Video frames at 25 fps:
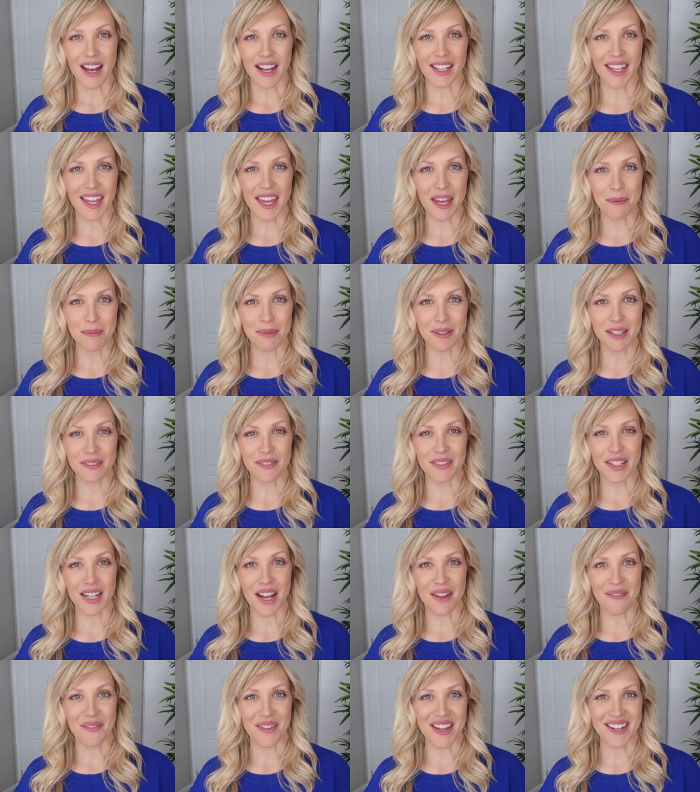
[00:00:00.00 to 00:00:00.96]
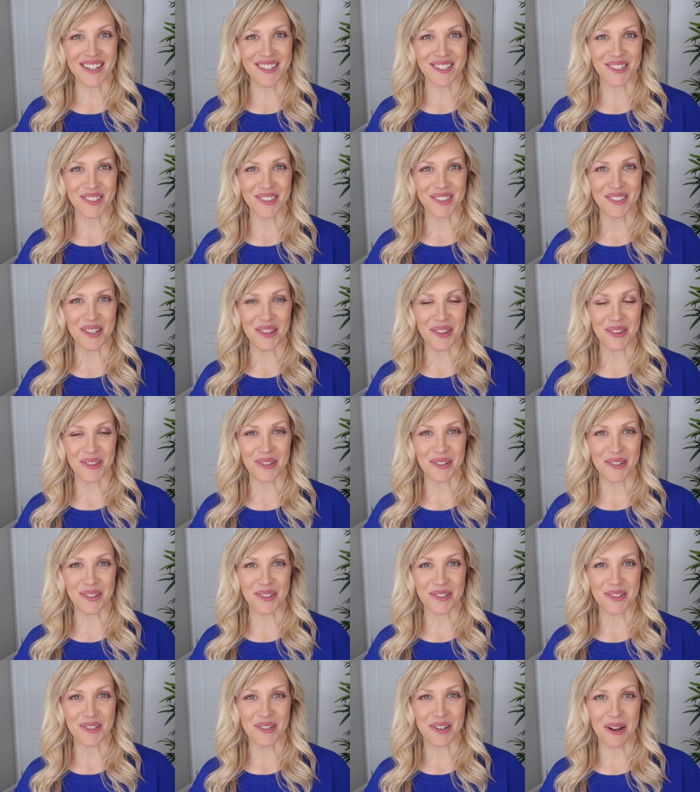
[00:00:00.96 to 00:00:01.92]
I can't believe that I've entered the
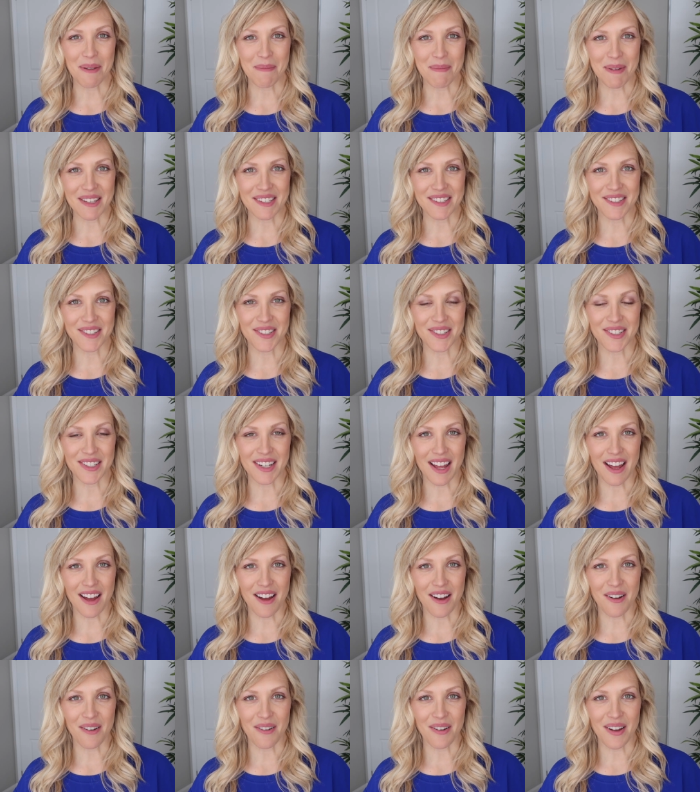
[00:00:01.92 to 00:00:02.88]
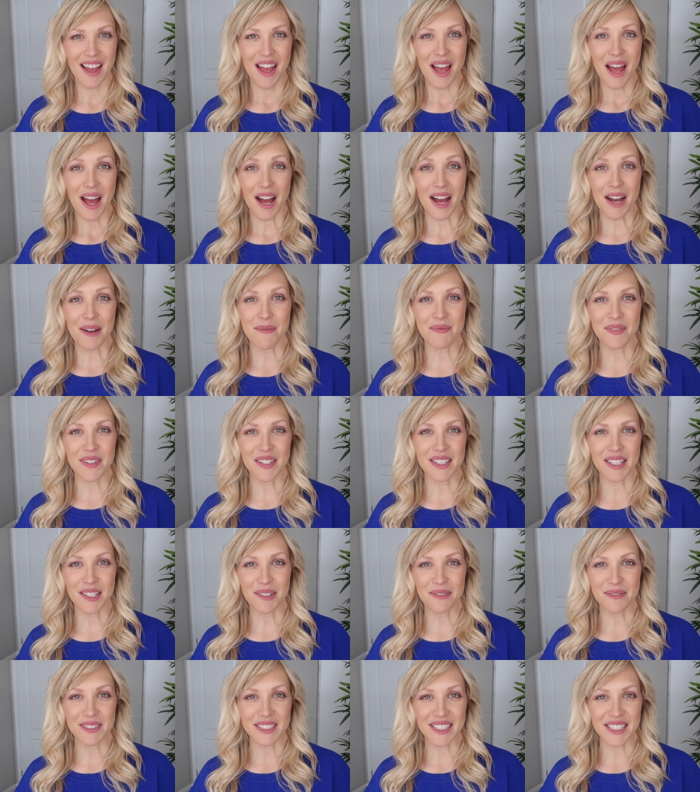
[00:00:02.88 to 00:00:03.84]
third trimester now. I'm
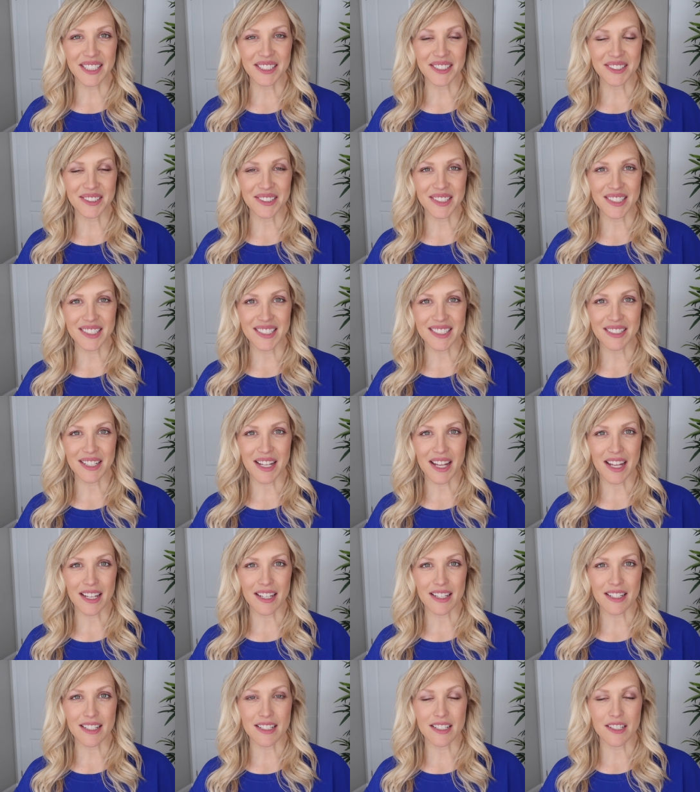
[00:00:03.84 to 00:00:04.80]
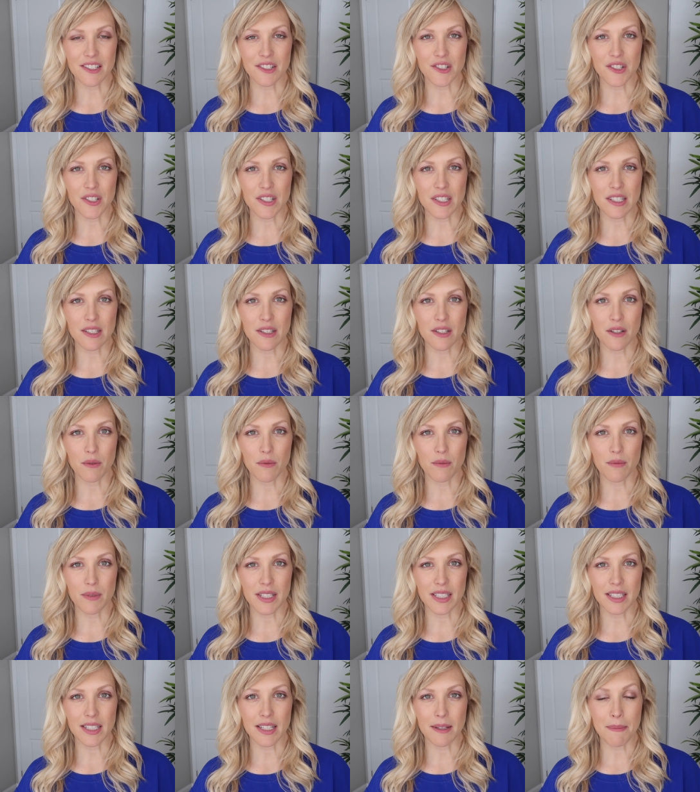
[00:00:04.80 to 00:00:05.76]
feeling really good and just
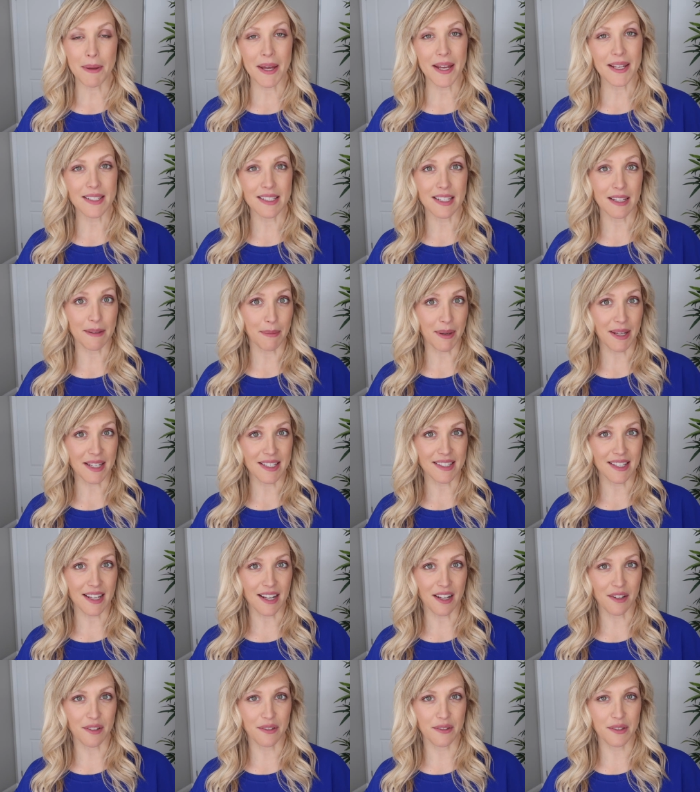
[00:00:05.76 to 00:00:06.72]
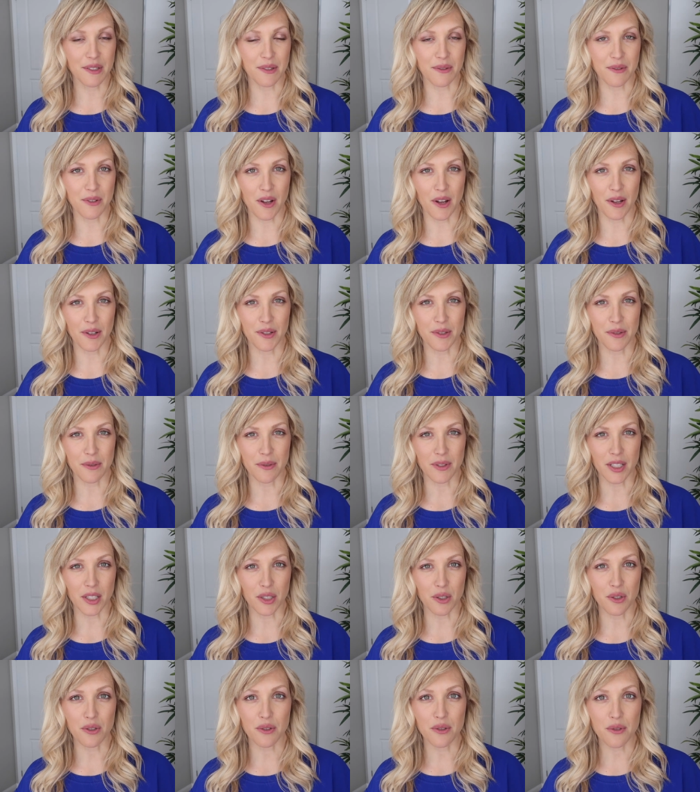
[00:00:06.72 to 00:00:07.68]
really pacing myself, so not
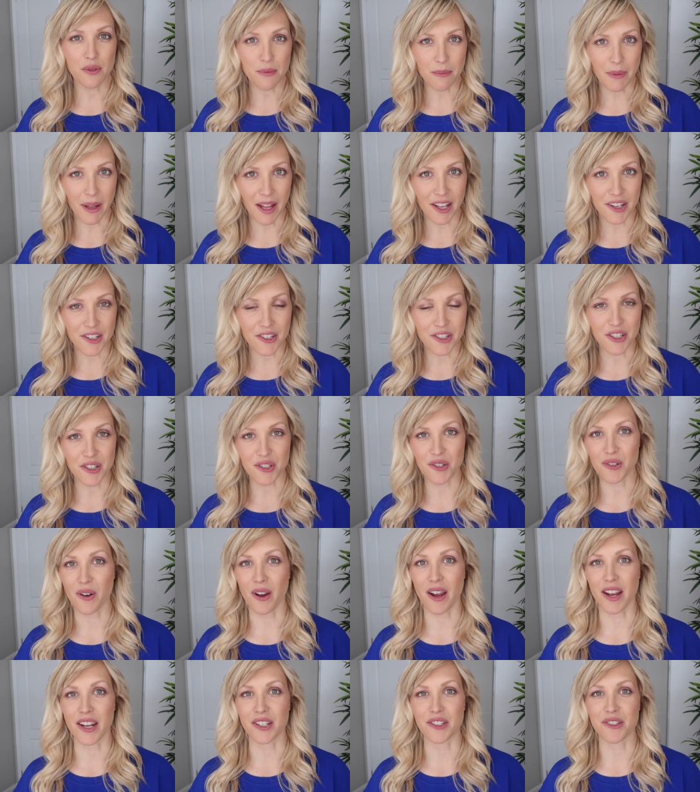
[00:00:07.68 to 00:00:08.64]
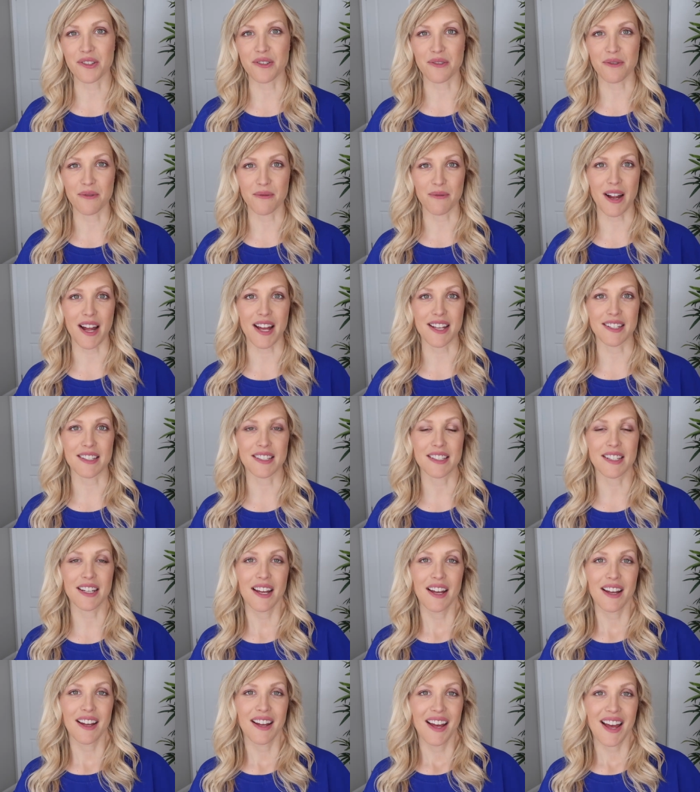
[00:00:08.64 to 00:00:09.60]
doing too much and trying to
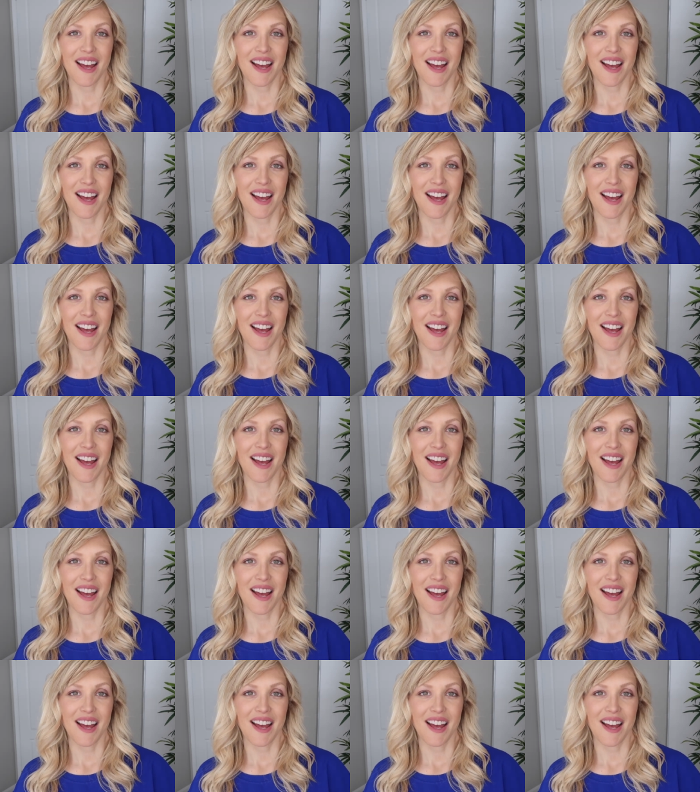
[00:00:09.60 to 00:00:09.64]
rest